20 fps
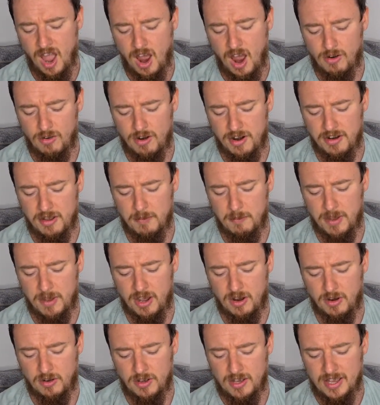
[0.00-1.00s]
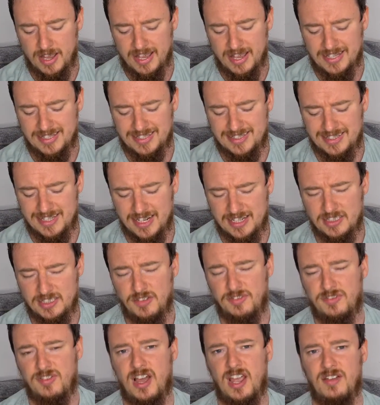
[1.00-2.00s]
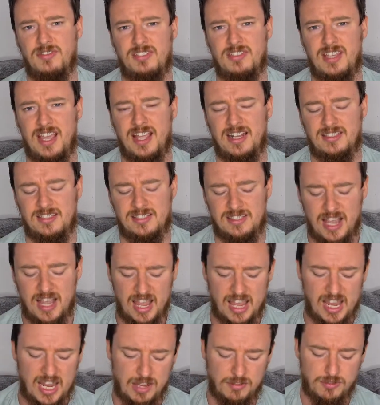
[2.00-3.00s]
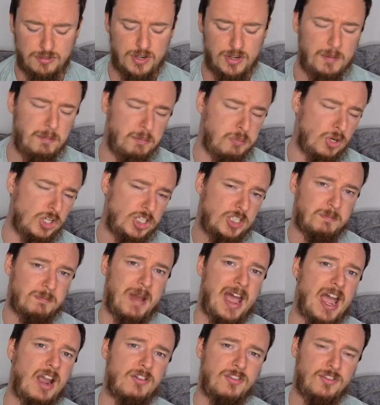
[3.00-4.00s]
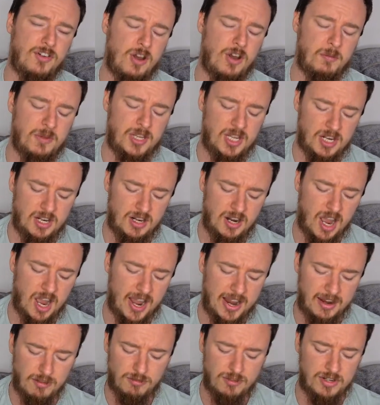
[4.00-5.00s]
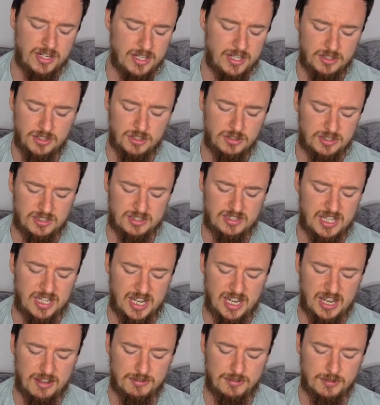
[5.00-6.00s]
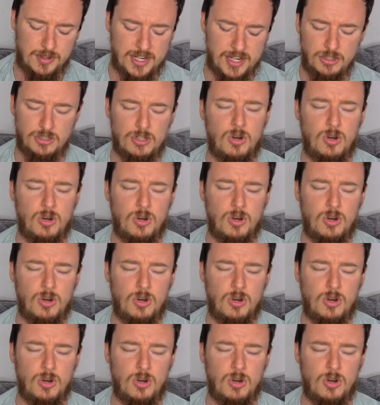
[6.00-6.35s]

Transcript: around about 65 cents. If we push back from here, I really do see, if we